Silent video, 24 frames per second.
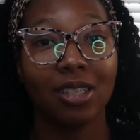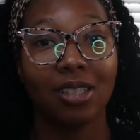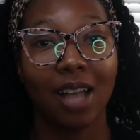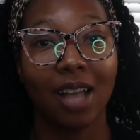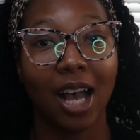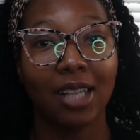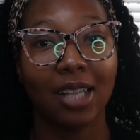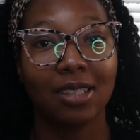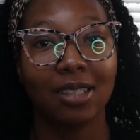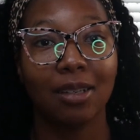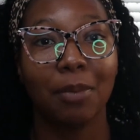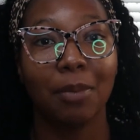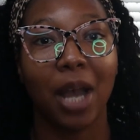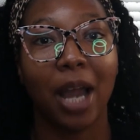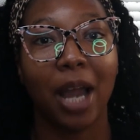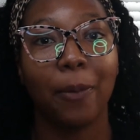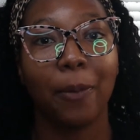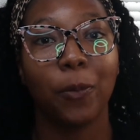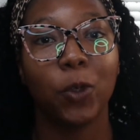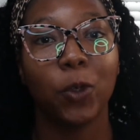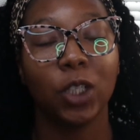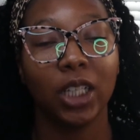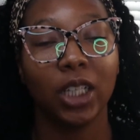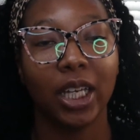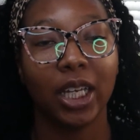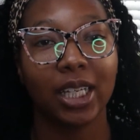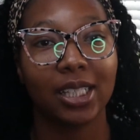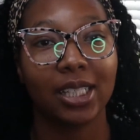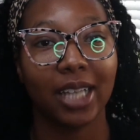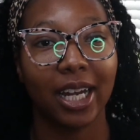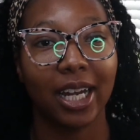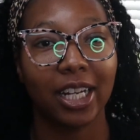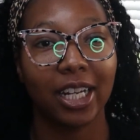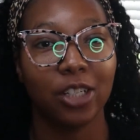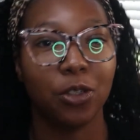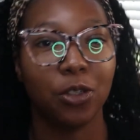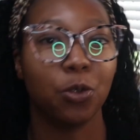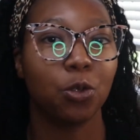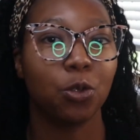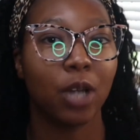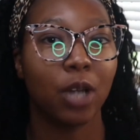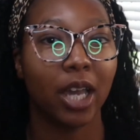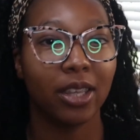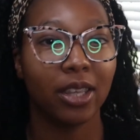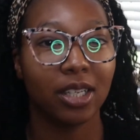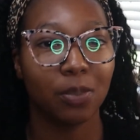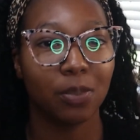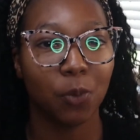is awesome. I'm really excited to
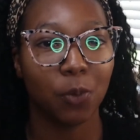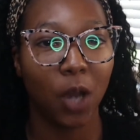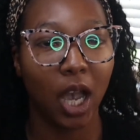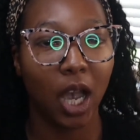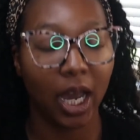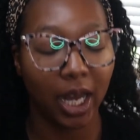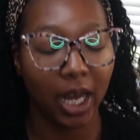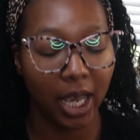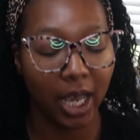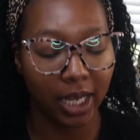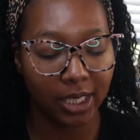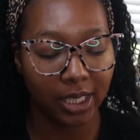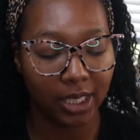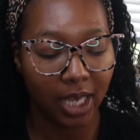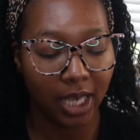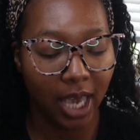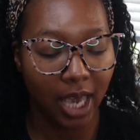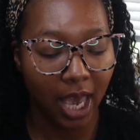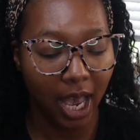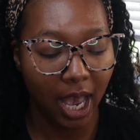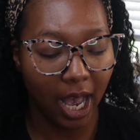try this product.